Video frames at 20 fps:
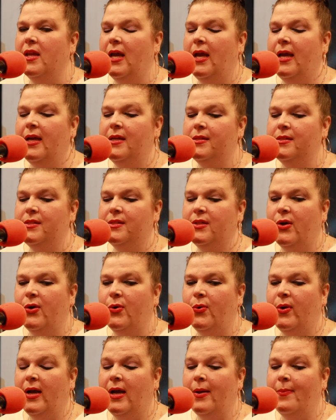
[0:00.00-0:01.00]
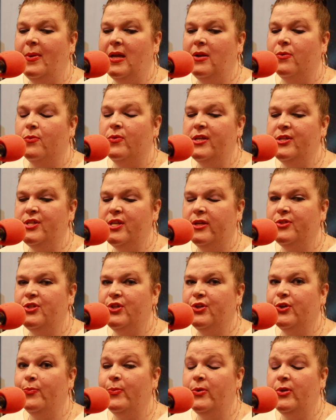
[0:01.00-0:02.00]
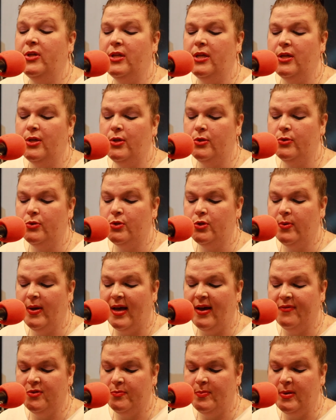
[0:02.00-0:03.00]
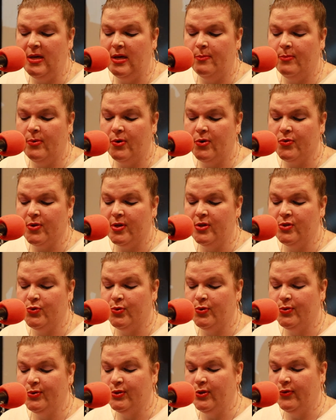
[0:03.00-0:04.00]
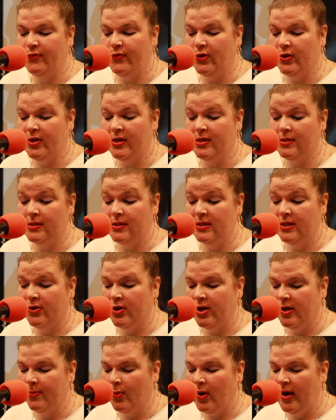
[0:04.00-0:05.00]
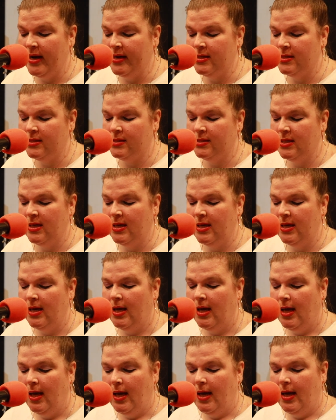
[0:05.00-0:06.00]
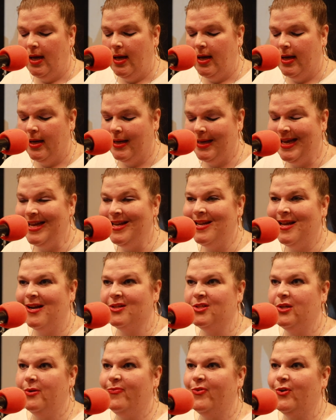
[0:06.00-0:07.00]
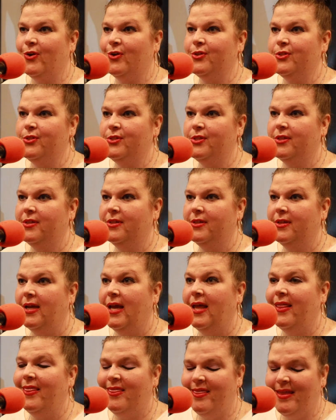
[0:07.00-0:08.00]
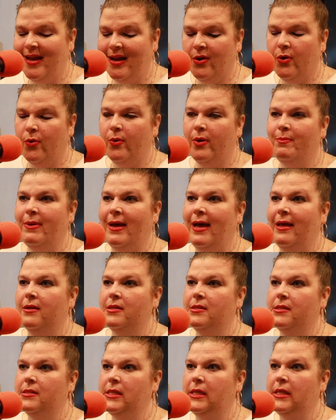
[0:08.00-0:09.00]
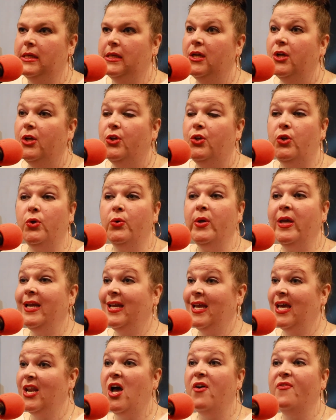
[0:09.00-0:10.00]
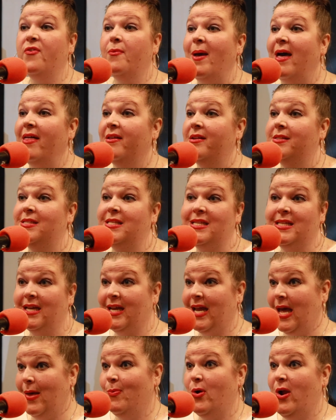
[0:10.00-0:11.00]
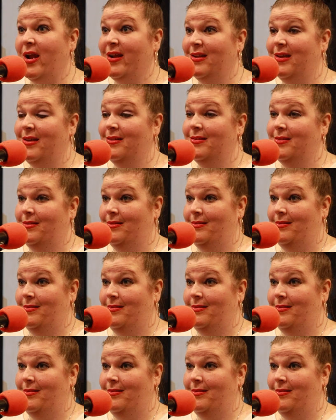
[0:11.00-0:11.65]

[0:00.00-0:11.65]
And so, I mean, reach out to your community. You do have to be on birth control. So if you're considering pregnancy, get knocked up first. Then go on Palynziq. You can get off of Palynziq and get pregnant.